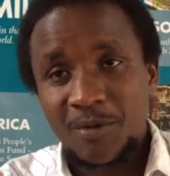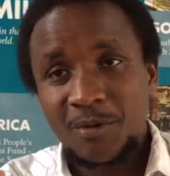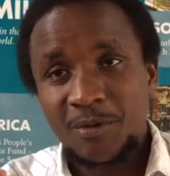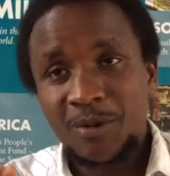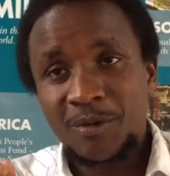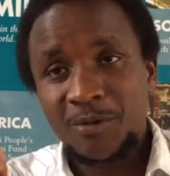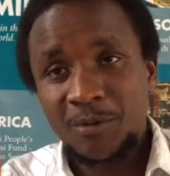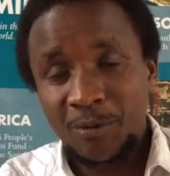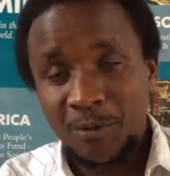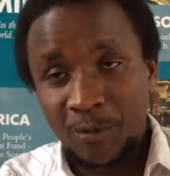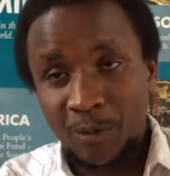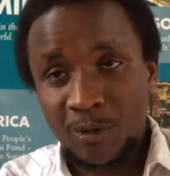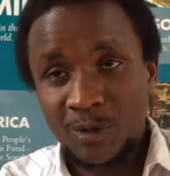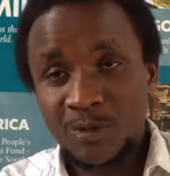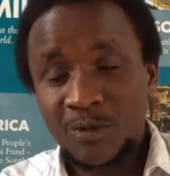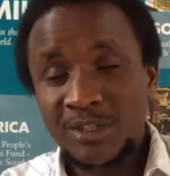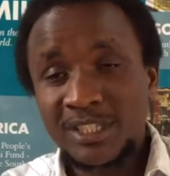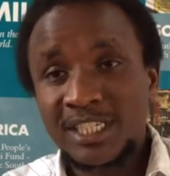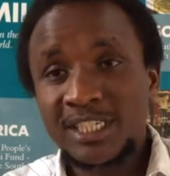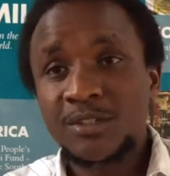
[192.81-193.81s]
because
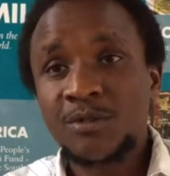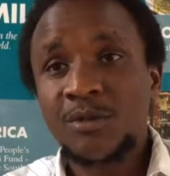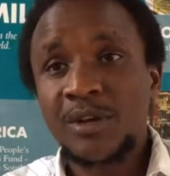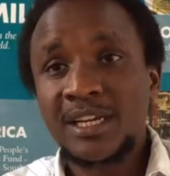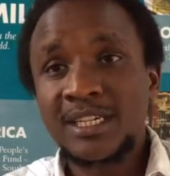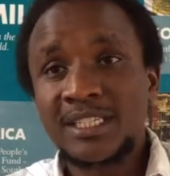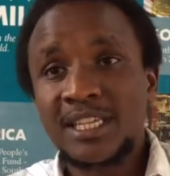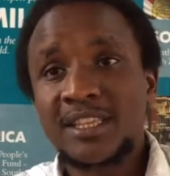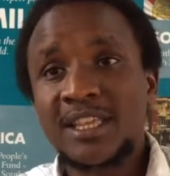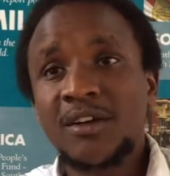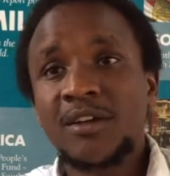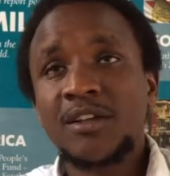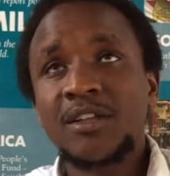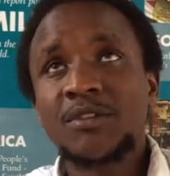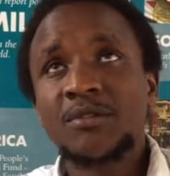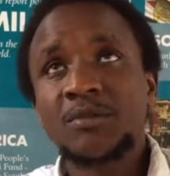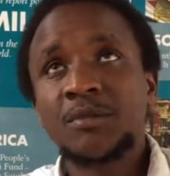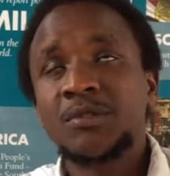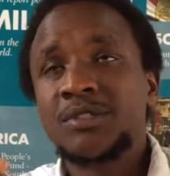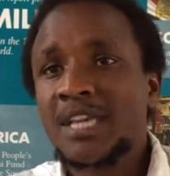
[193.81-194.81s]
we wanted to enter,
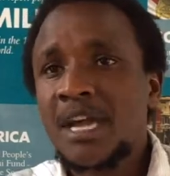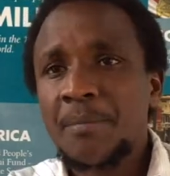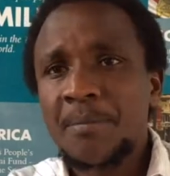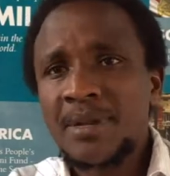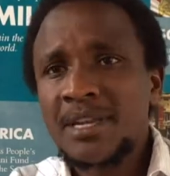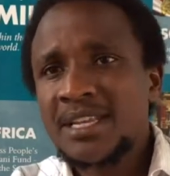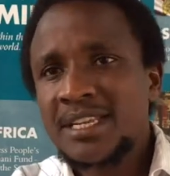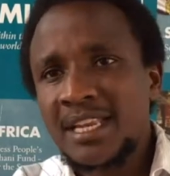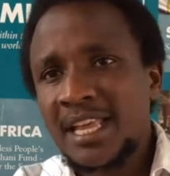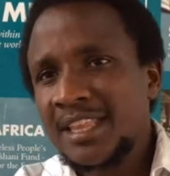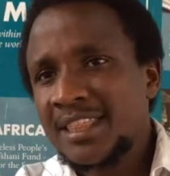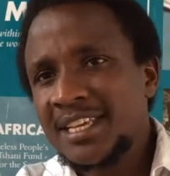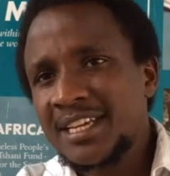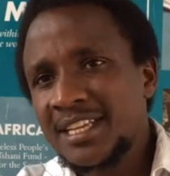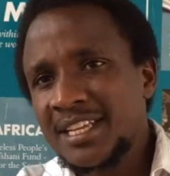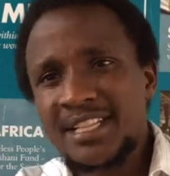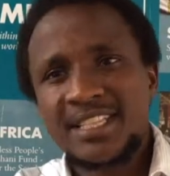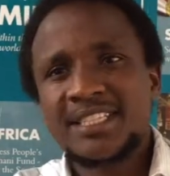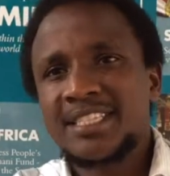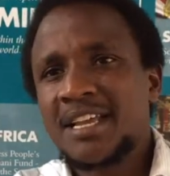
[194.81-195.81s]
it was happening, I
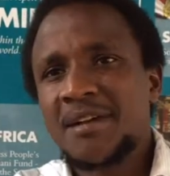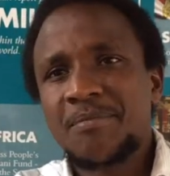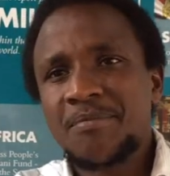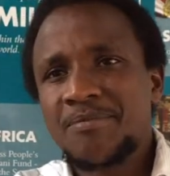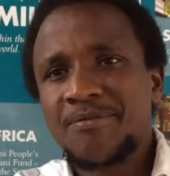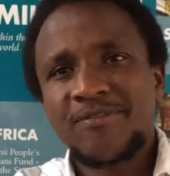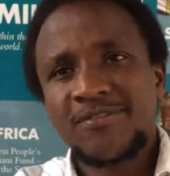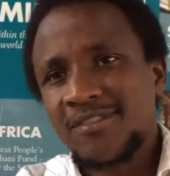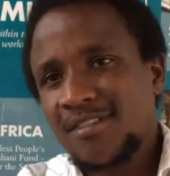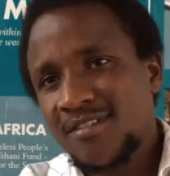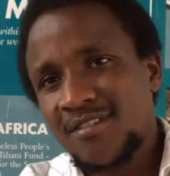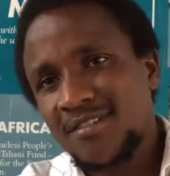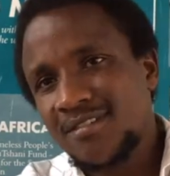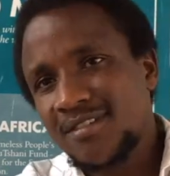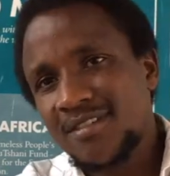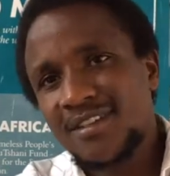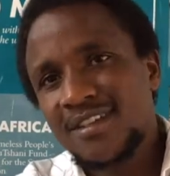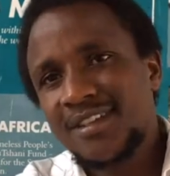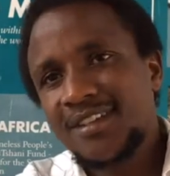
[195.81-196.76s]
think, in some floor.